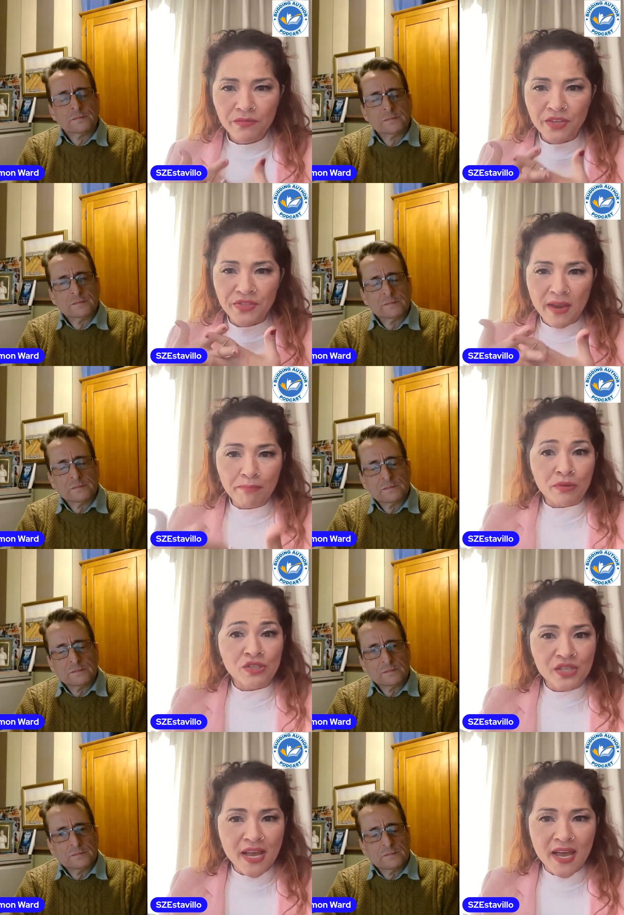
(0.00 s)
Speaker 1: that they
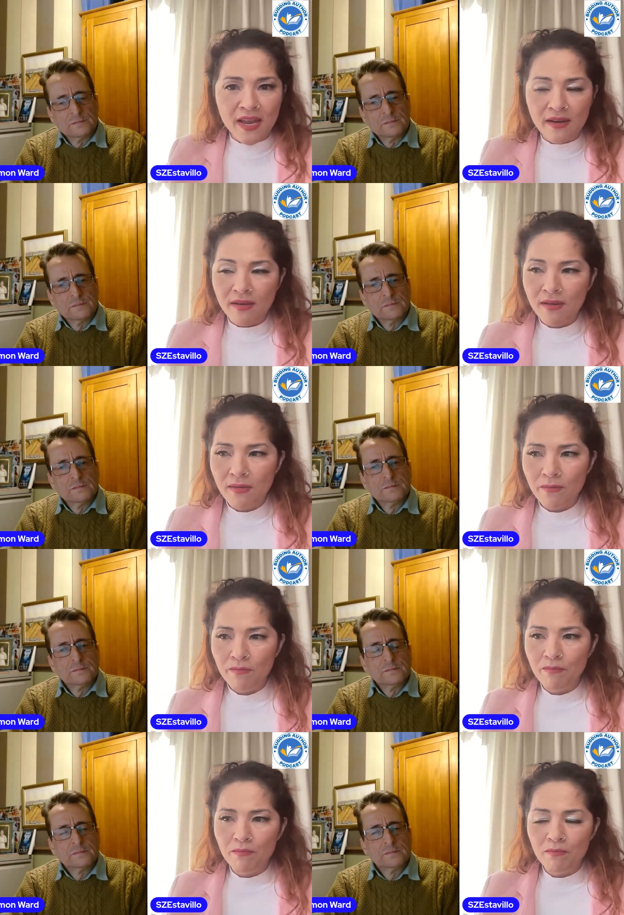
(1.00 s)
present,
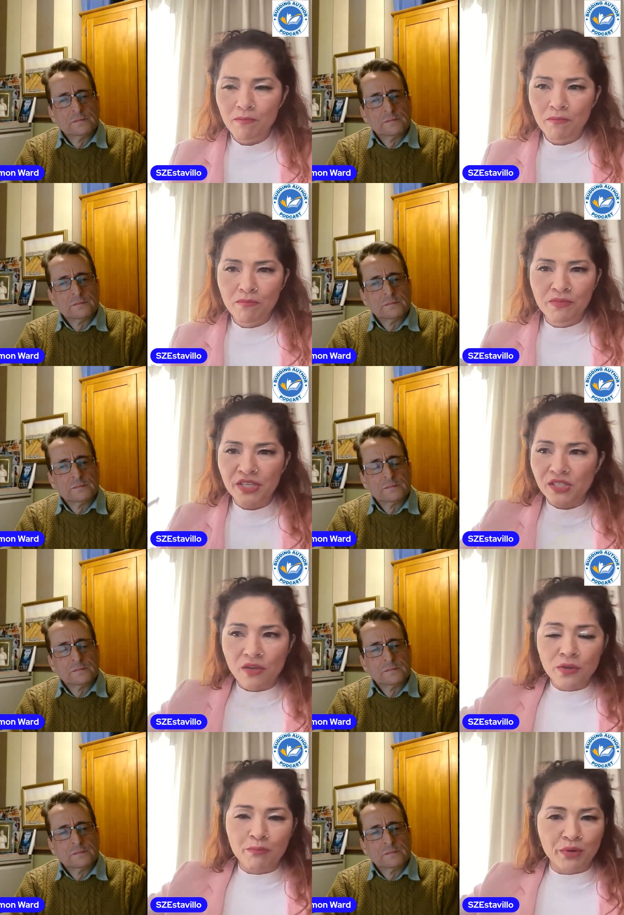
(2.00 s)
this
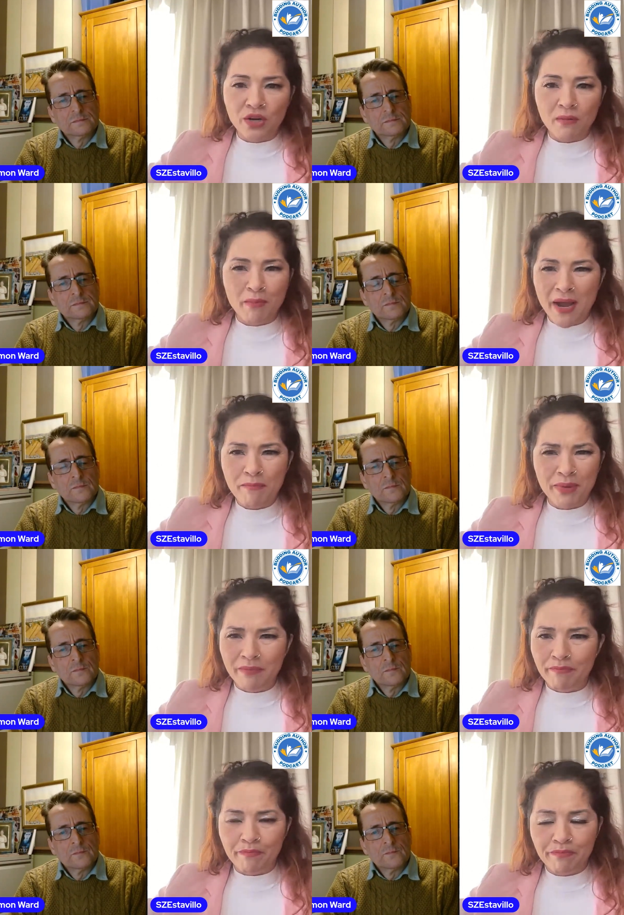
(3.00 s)
other book might
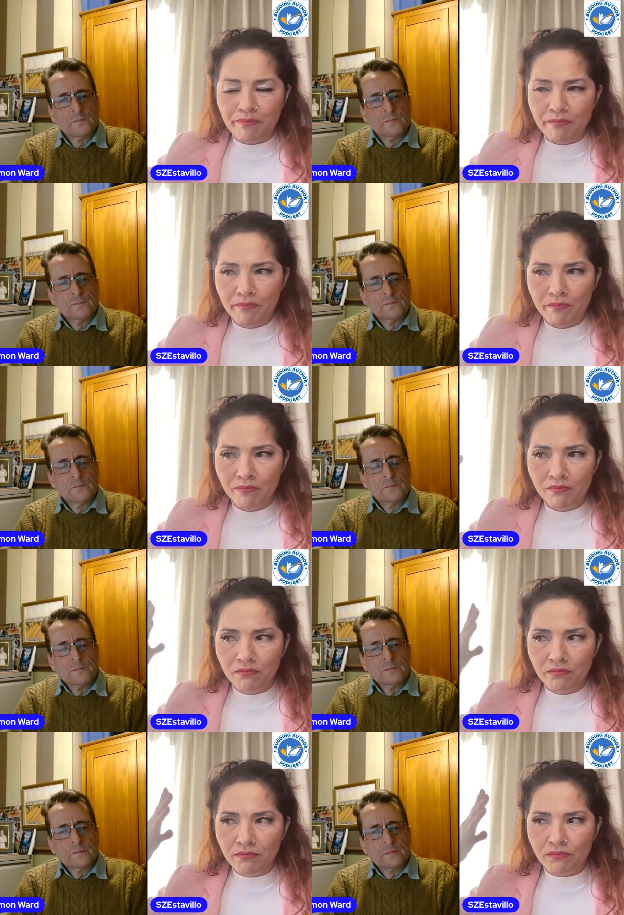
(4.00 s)
be
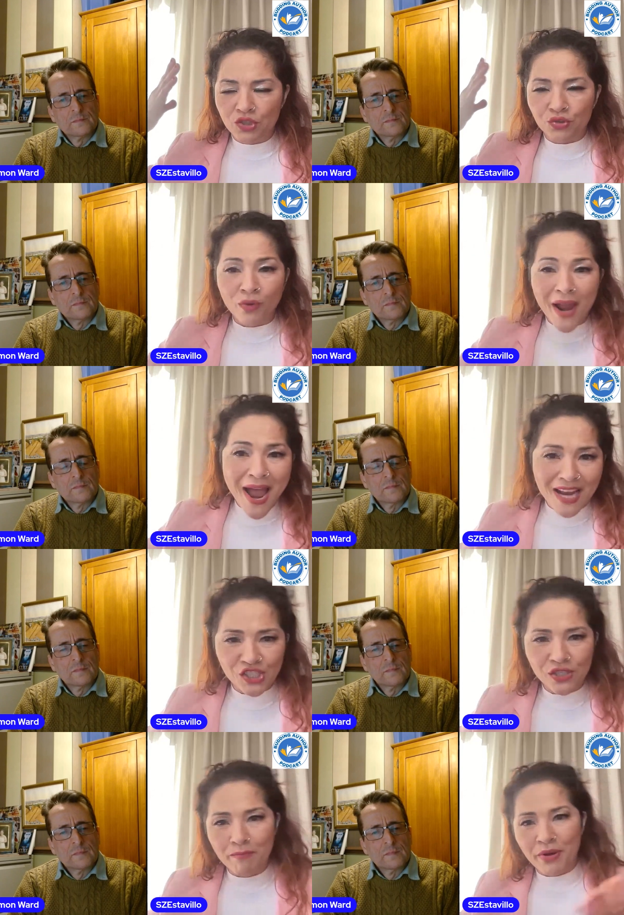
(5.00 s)
trash
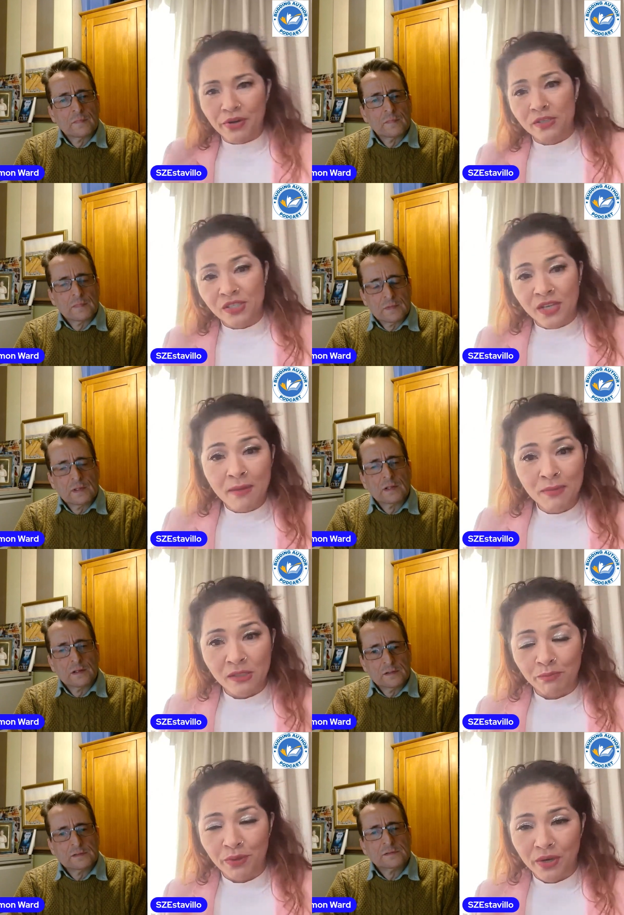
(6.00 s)
compared to
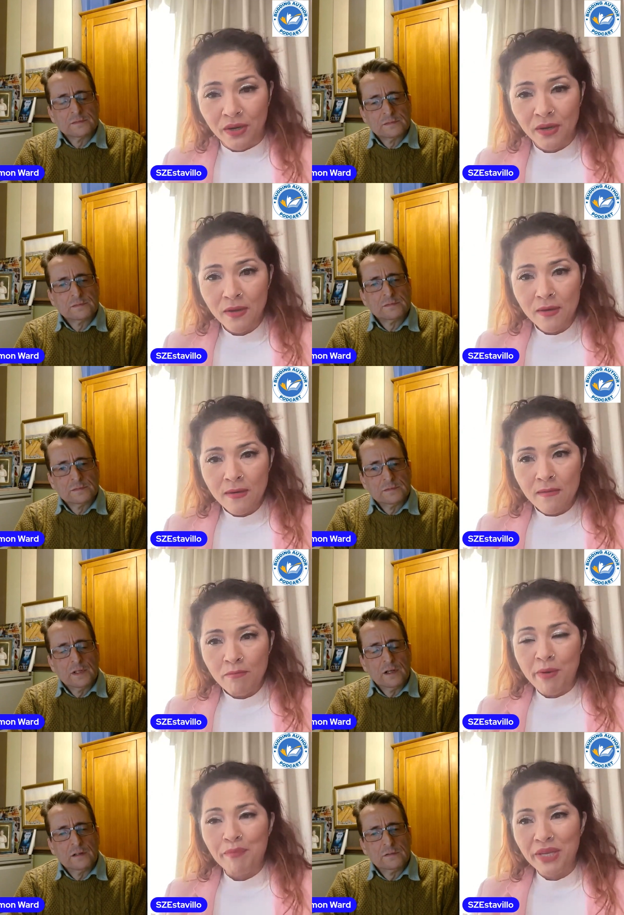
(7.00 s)
Simon's book,
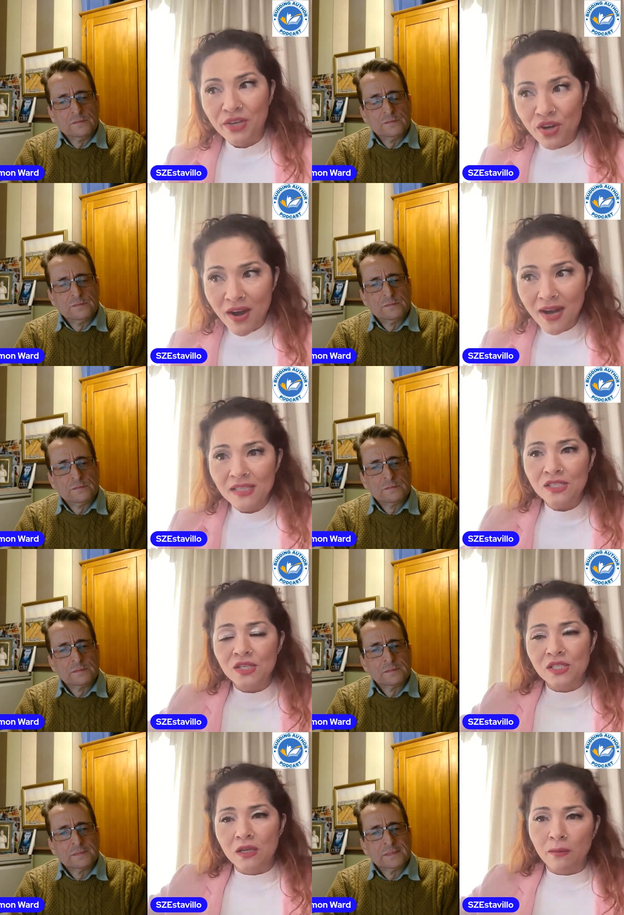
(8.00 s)
but because
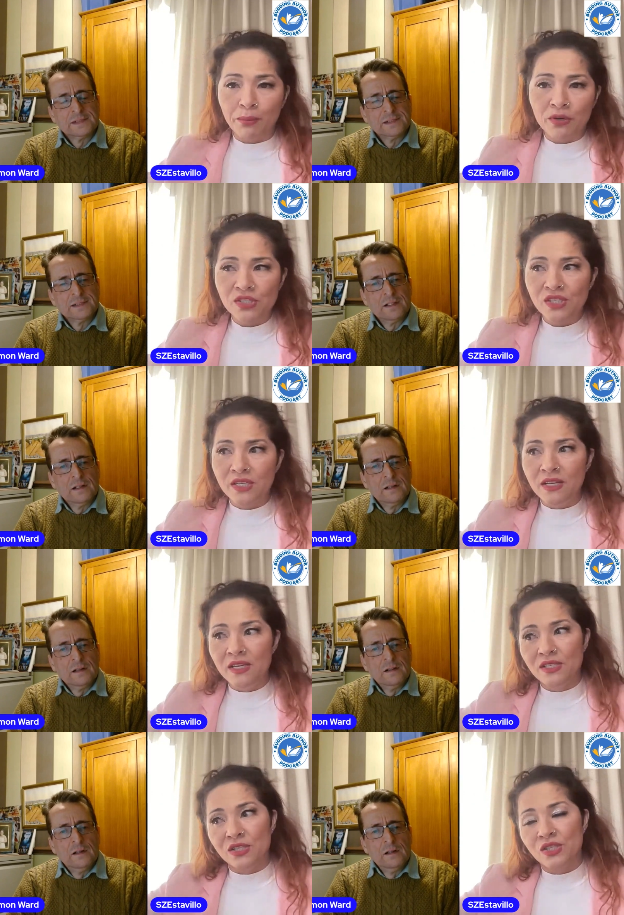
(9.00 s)
this other person
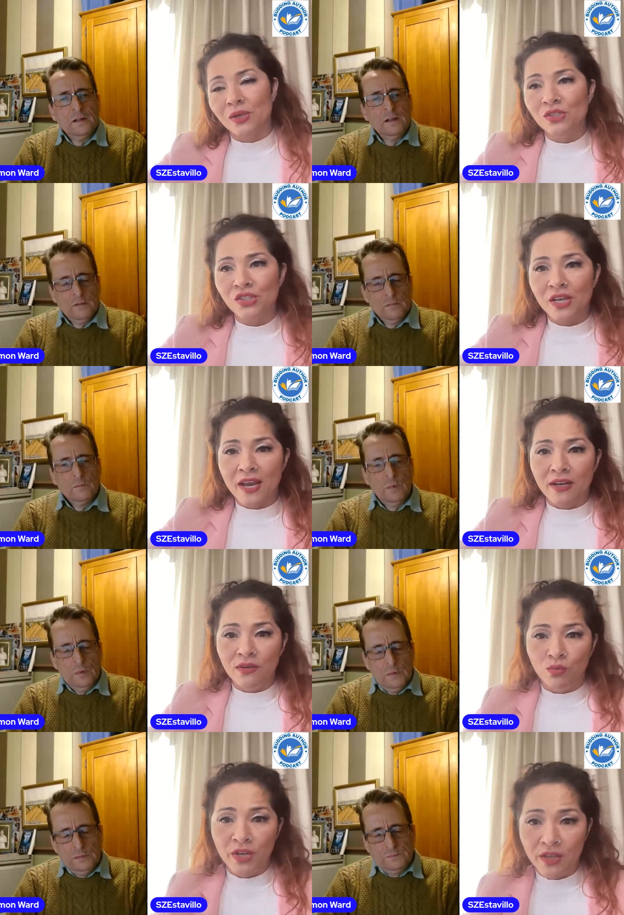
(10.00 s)
is associated
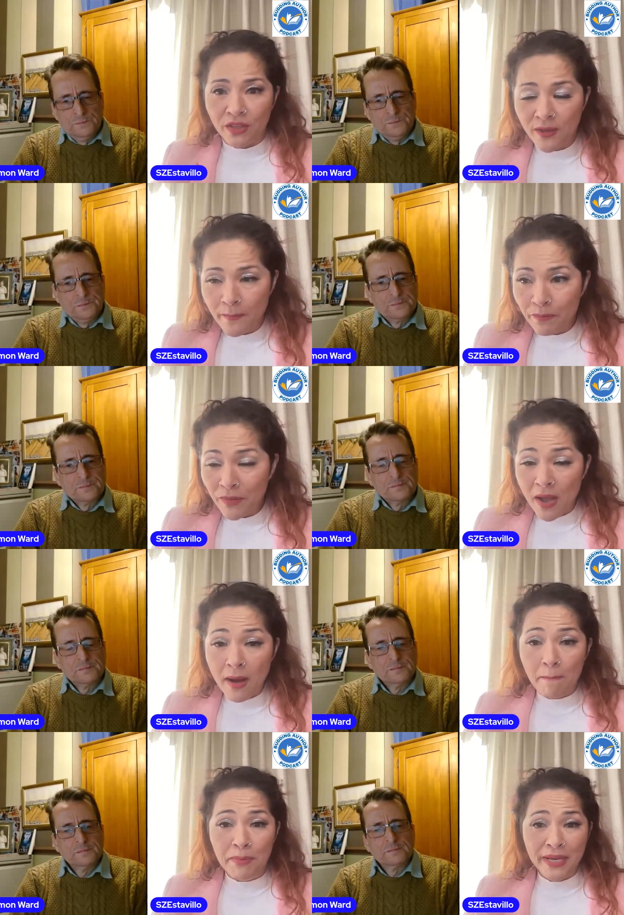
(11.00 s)
with
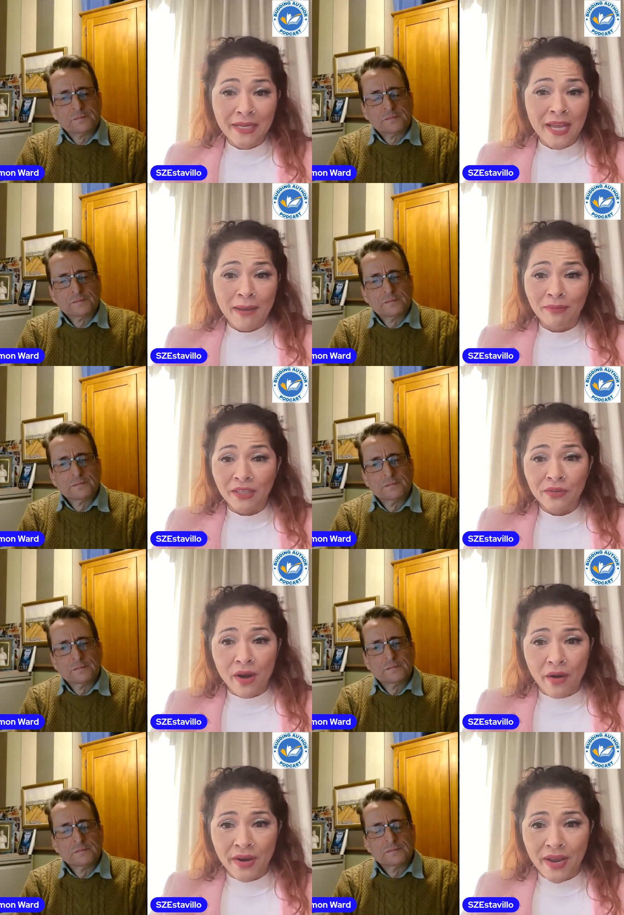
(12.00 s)
a big name
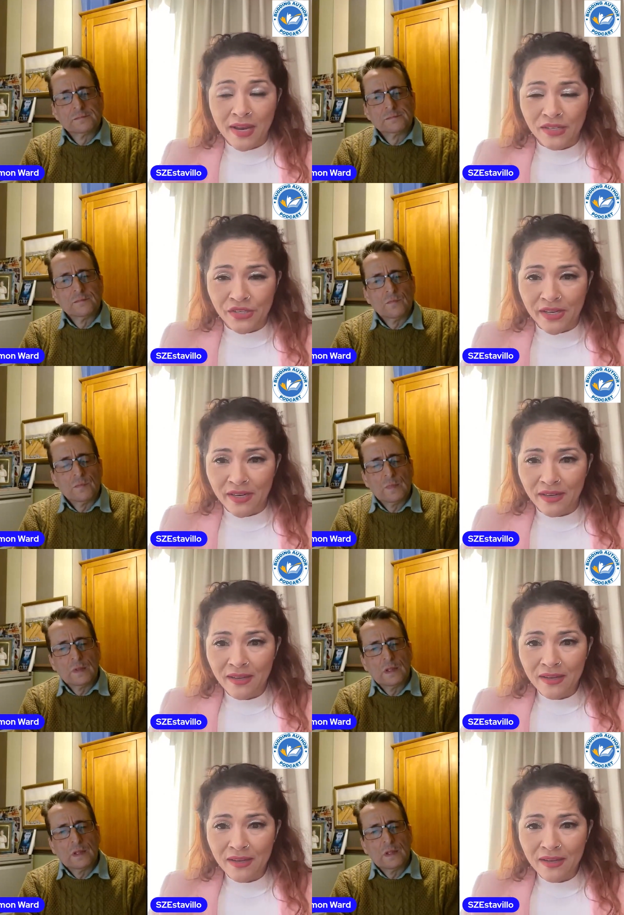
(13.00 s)
literary agent,